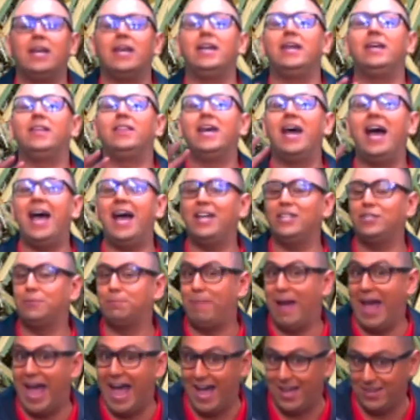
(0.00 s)
It has
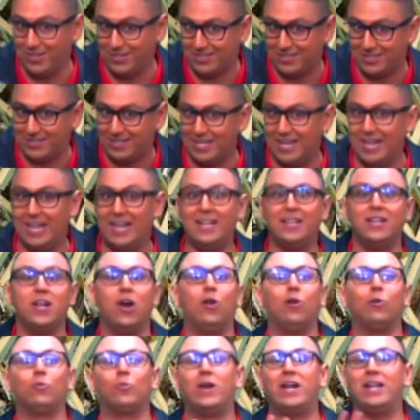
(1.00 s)
passed. It
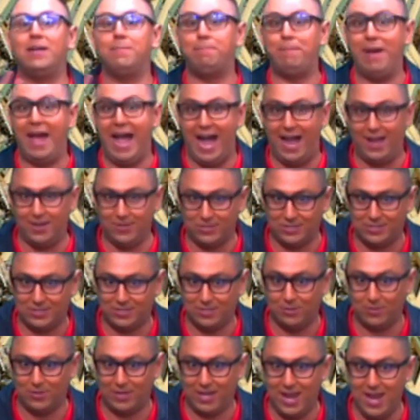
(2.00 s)
already passed,
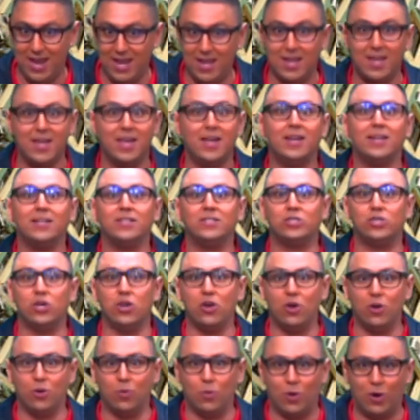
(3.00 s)
okay?
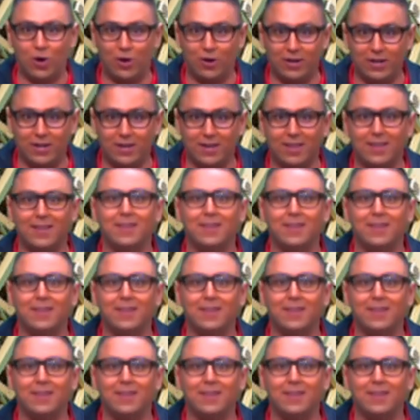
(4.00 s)
Don't worry.